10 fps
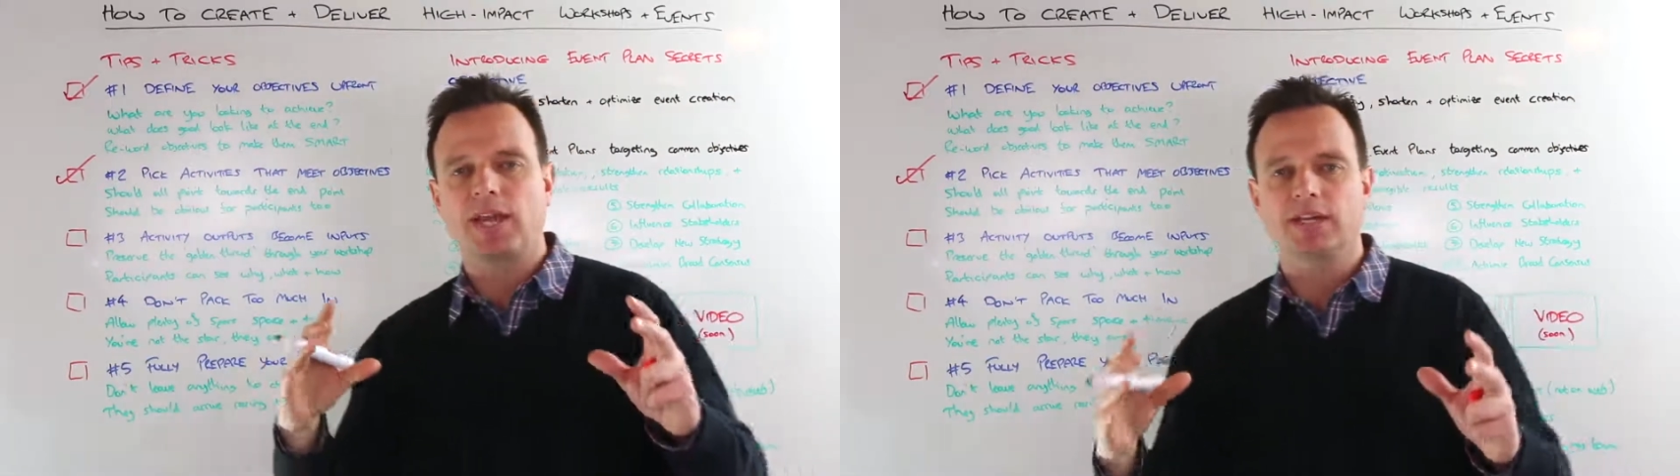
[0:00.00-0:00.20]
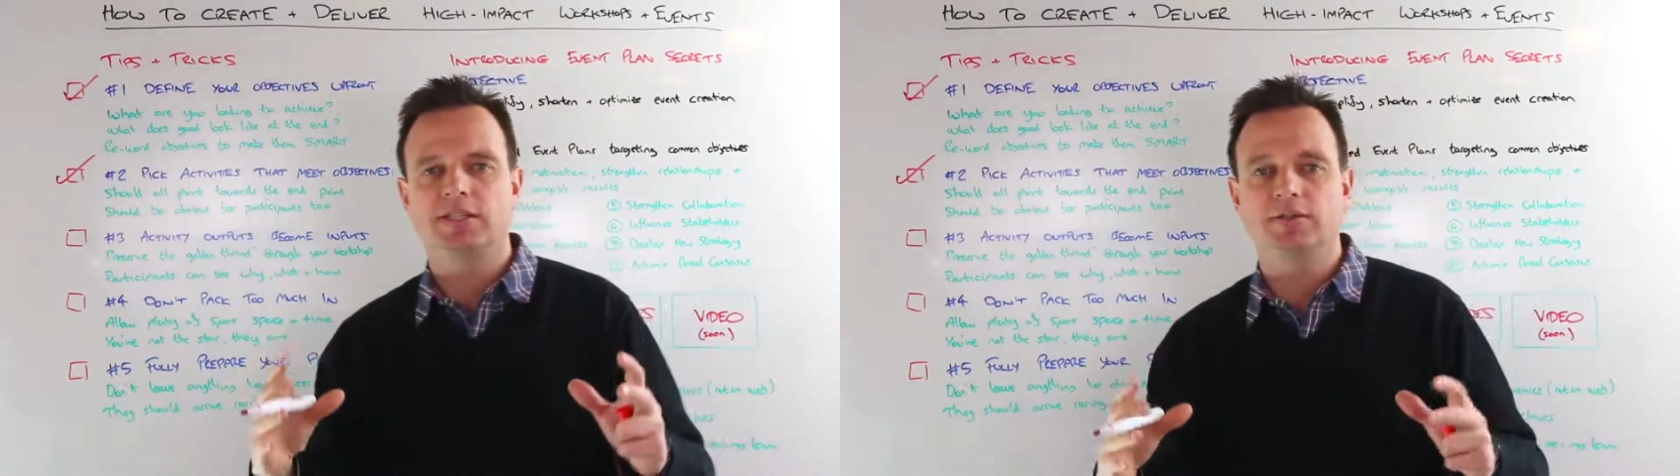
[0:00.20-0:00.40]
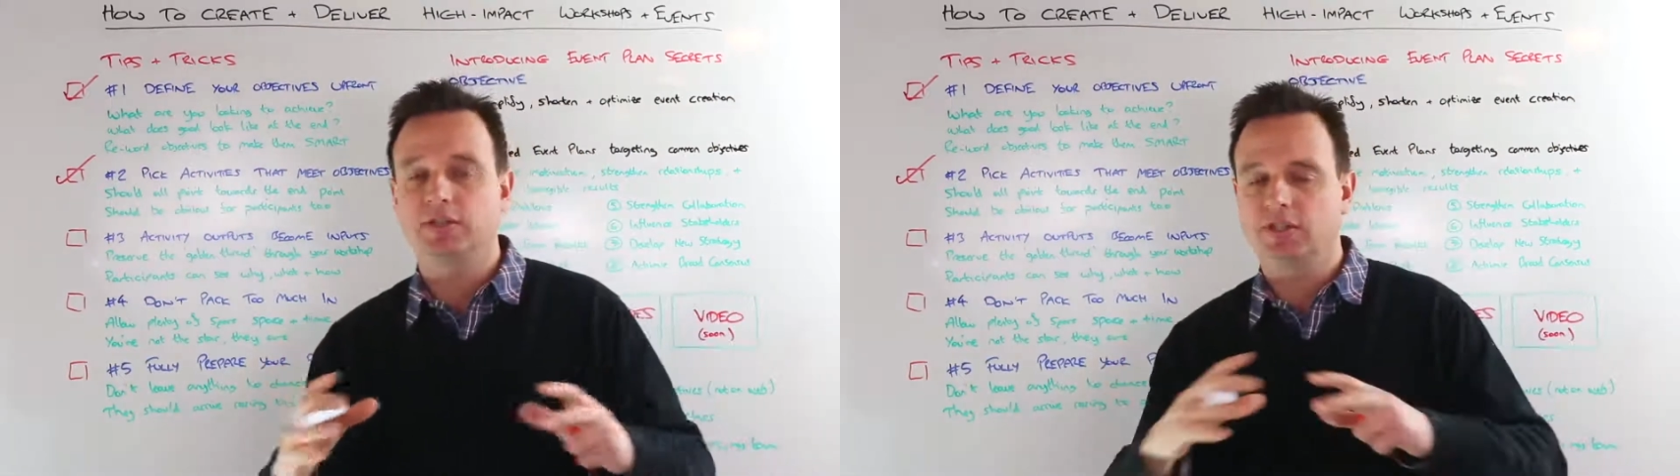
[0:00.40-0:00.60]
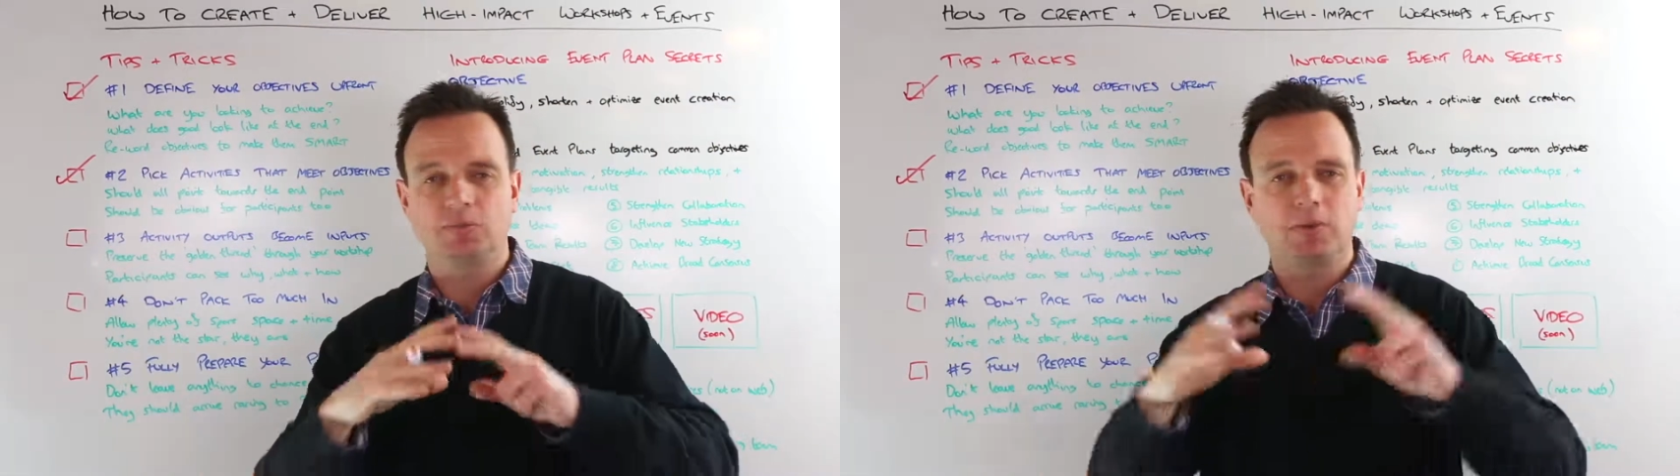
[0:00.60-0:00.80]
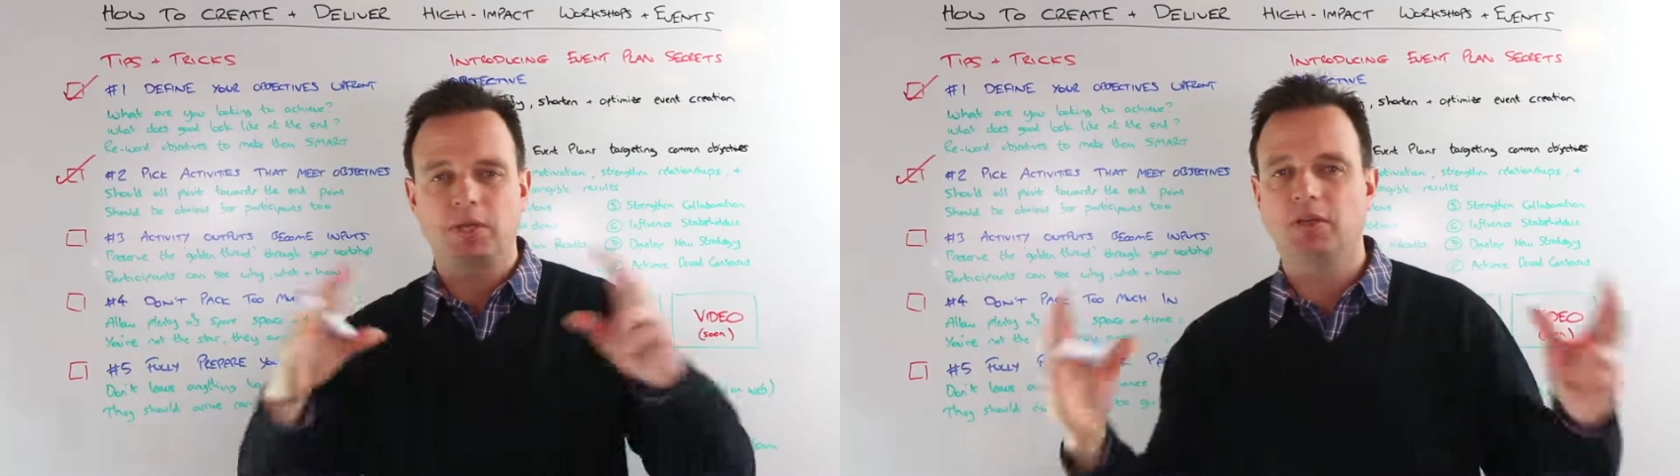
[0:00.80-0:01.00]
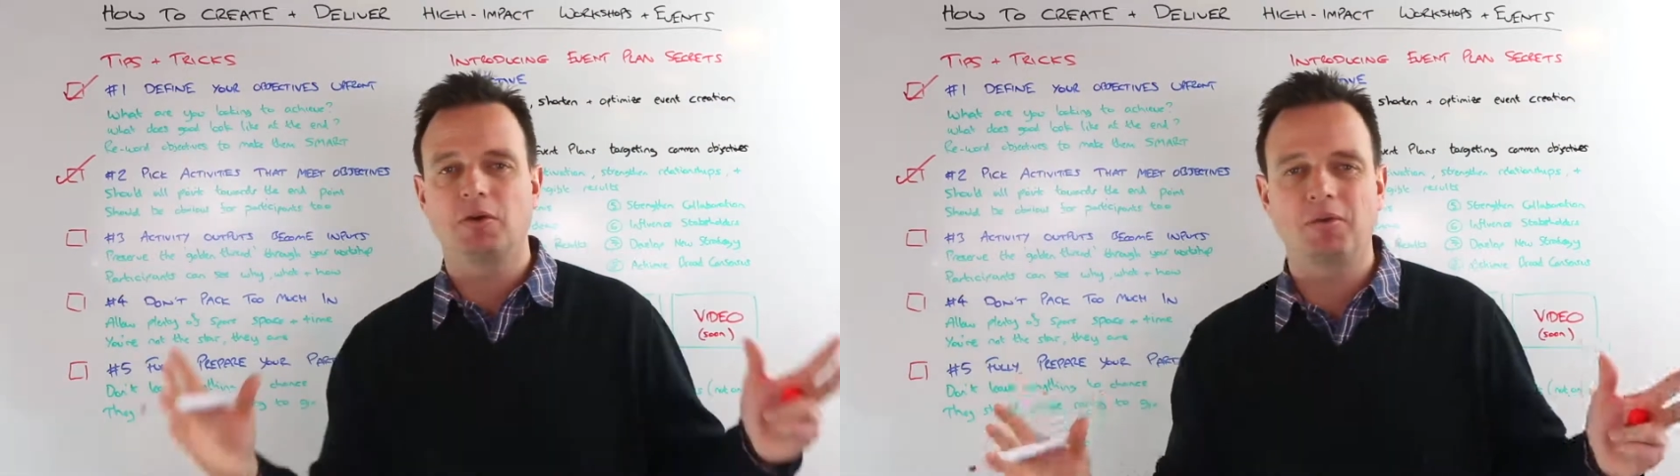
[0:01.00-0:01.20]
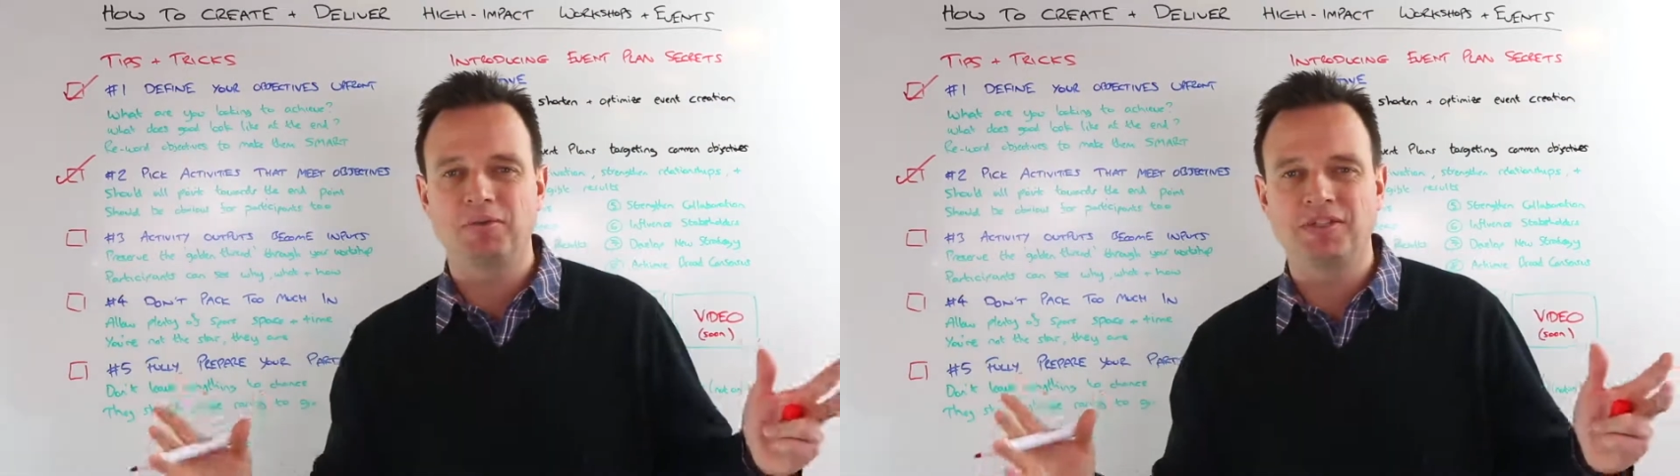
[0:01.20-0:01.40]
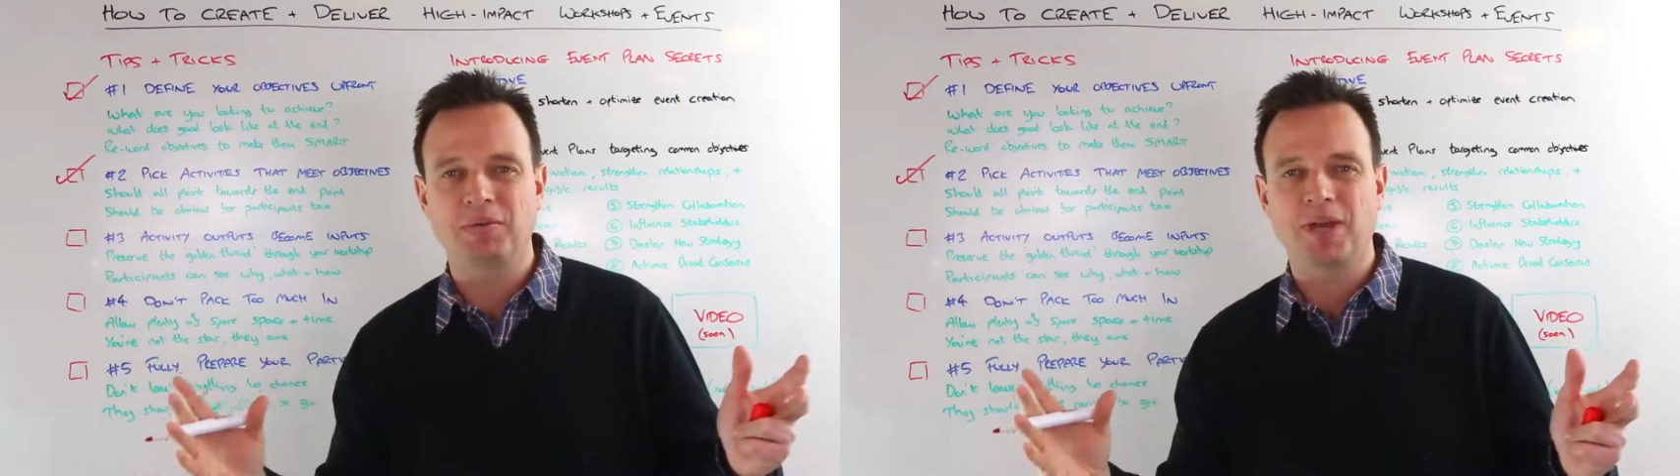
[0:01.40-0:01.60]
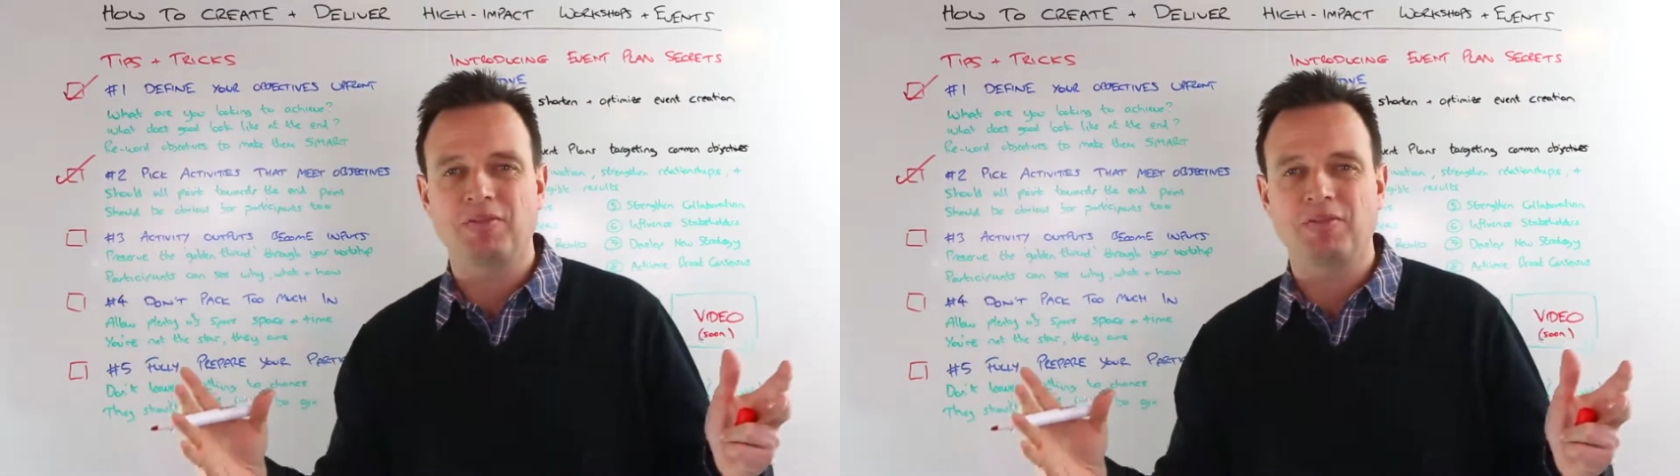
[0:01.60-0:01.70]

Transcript: activities, and obviously we